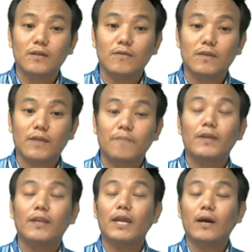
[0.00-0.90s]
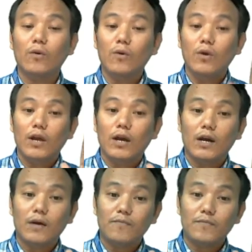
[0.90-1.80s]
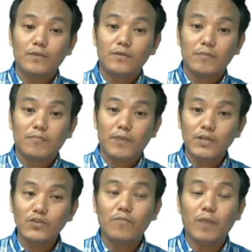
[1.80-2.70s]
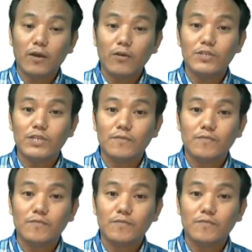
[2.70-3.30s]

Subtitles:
Right. Now the branch of biology